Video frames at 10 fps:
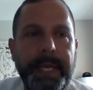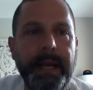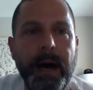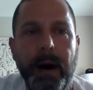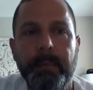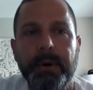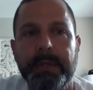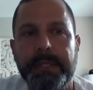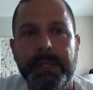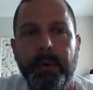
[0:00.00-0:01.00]
being humble
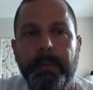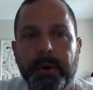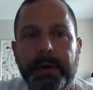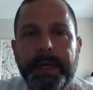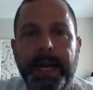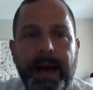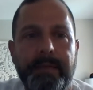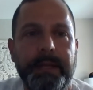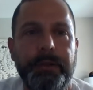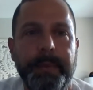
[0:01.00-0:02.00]
is so important,
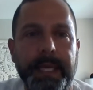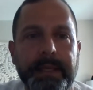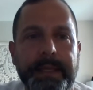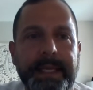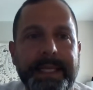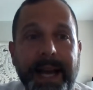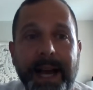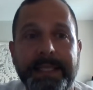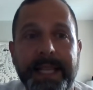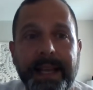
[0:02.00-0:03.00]
having humility and
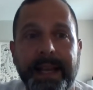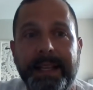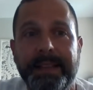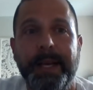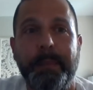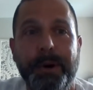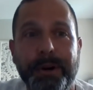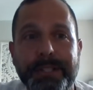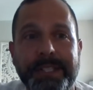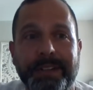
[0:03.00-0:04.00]
not taking anything
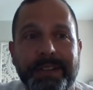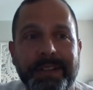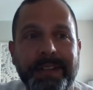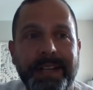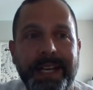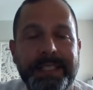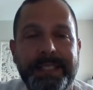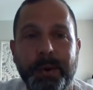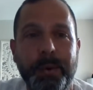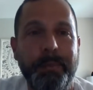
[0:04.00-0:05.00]
personal is
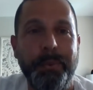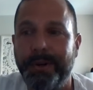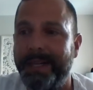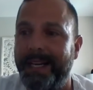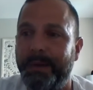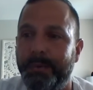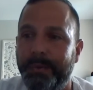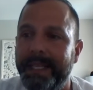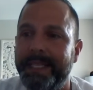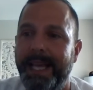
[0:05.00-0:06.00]
so important. And it
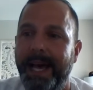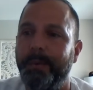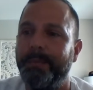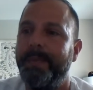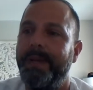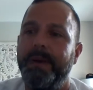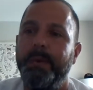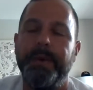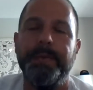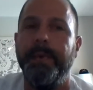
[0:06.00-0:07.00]
really has helped
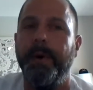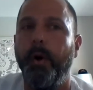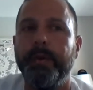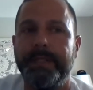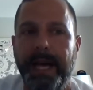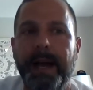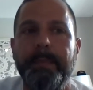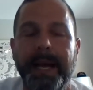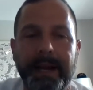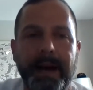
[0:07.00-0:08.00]
with over time
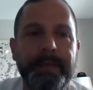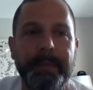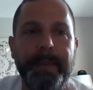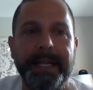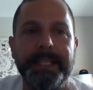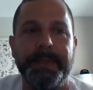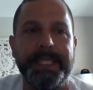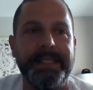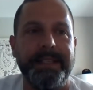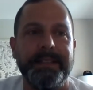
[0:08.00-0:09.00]
my conflict
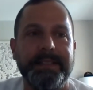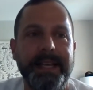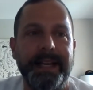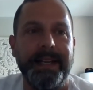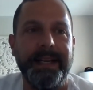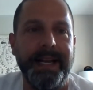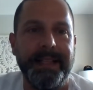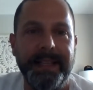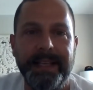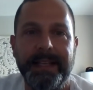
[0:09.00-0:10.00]
management skills. And, and I
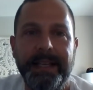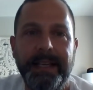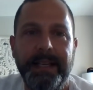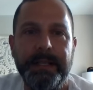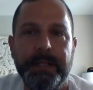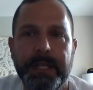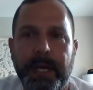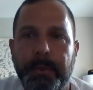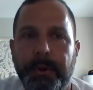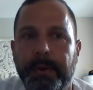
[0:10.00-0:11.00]
think there's a
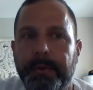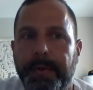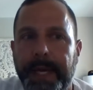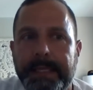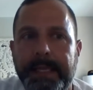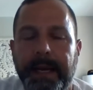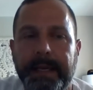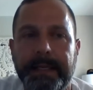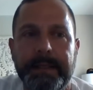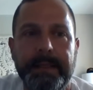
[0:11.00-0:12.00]
couple of things that I
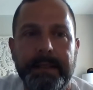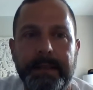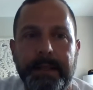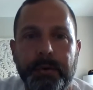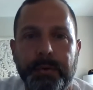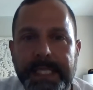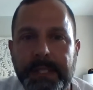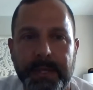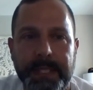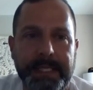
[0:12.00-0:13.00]
can, you know,
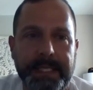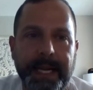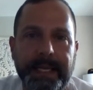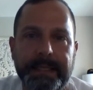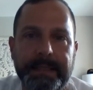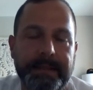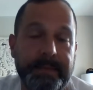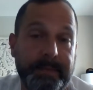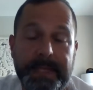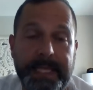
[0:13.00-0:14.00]
resources that I can
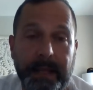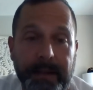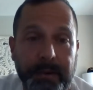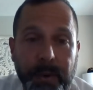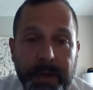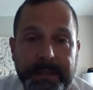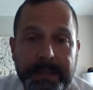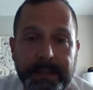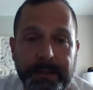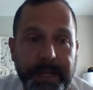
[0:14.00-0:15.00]
tell everyone
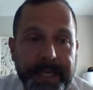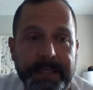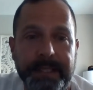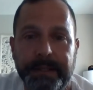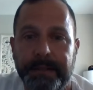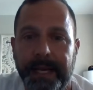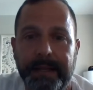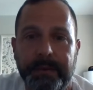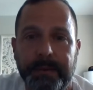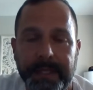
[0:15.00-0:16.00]
to look into
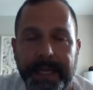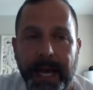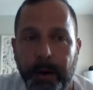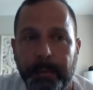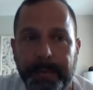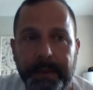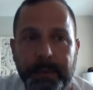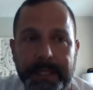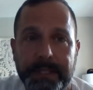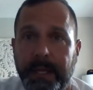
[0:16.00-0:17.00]
that really helped me,
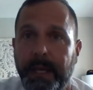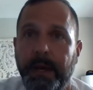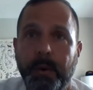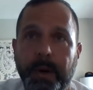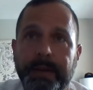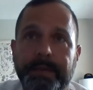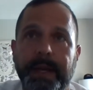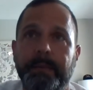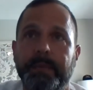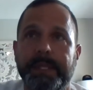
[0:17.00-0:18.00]
which one of
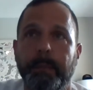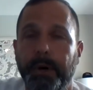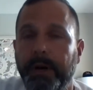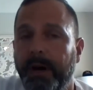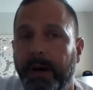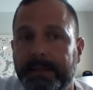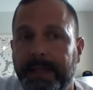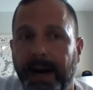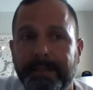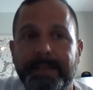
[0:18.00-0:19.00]
them was a book called
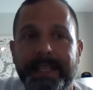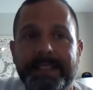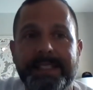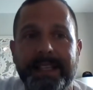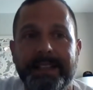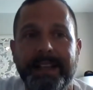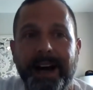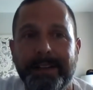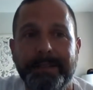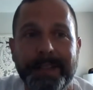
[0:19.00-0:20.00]
Confidence in
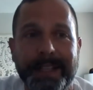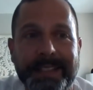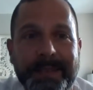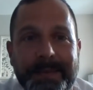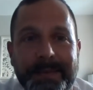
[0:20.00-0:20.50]
Conflict